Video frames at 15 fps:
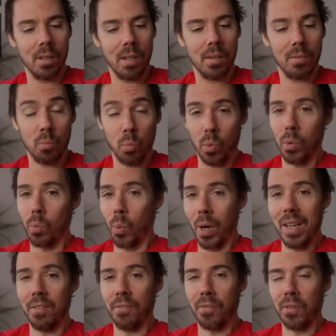And we're
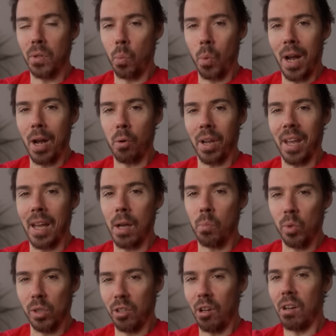waiting for the WoW cam.
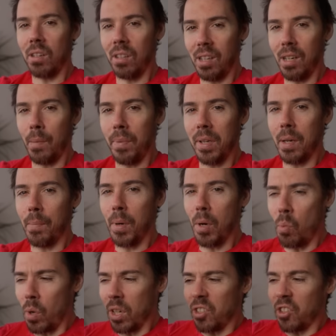We'll talk a little bit
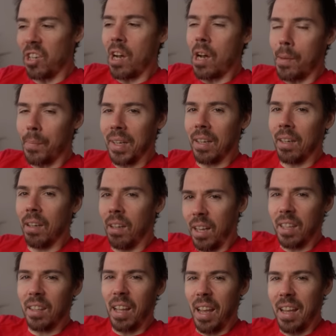about what's coming
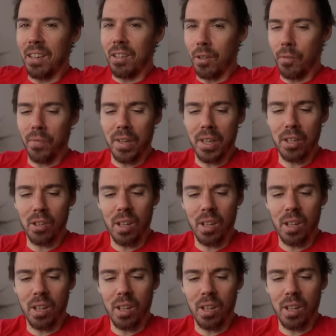at the end of the video.